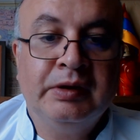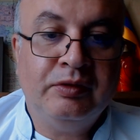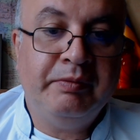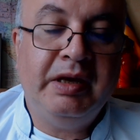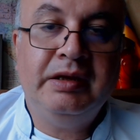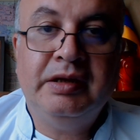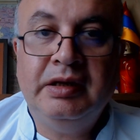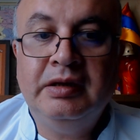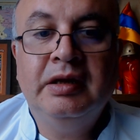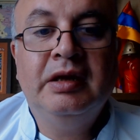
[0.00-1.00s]
to
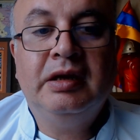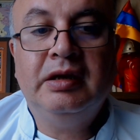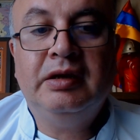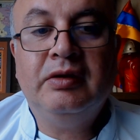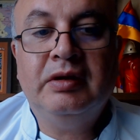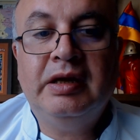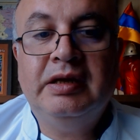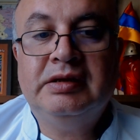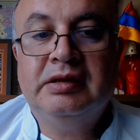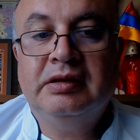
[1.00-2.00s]
maintain
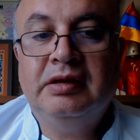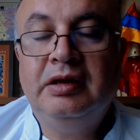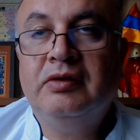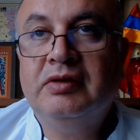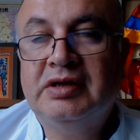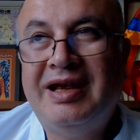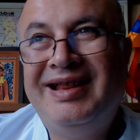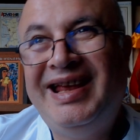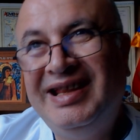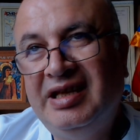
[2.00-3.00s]
glycolized,
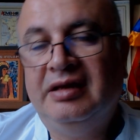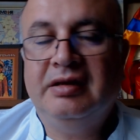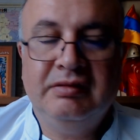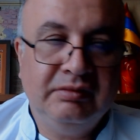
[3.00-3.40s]
glycosylated,